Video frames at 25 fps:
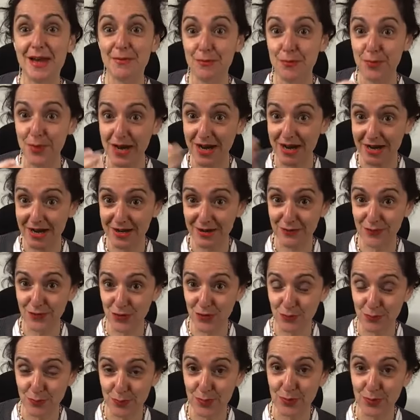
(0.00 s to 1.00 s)
and part of
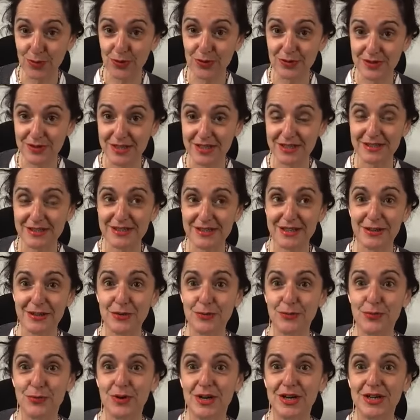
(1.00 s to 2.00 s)
your birthday
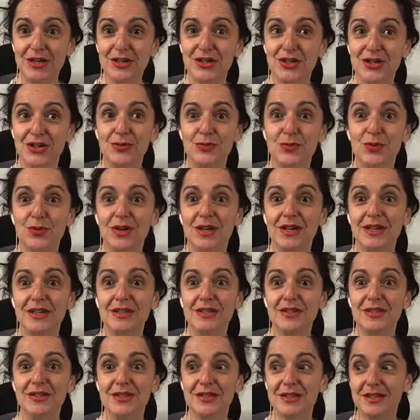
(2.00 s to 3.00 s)
celebration
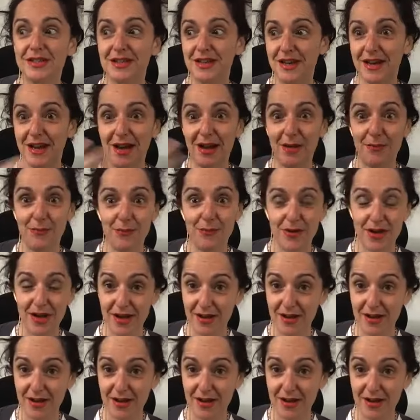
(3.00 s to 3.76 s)
was a